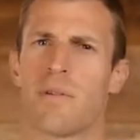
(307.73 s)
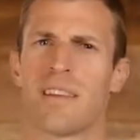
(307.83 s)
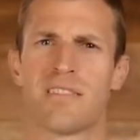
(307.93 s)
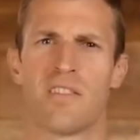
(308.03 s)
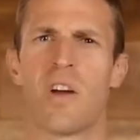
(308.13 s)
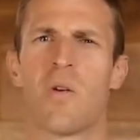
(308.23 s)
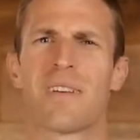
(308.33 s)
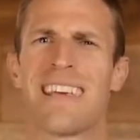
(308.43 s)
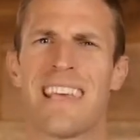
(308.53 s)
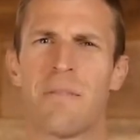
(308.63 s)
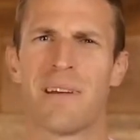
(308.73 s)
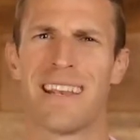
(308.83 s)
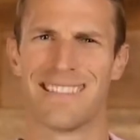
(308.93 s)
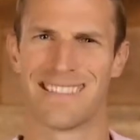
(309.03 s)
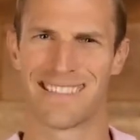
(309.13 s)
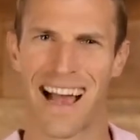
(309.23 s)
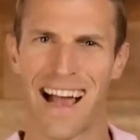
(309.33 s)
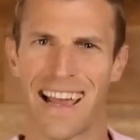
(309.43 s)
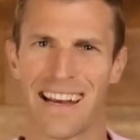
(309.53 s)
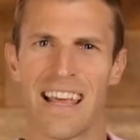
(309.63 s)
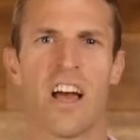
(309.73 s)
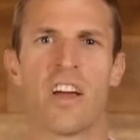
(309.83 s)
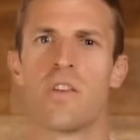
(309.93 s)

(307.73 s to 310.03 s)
But listen, don't keep it inside.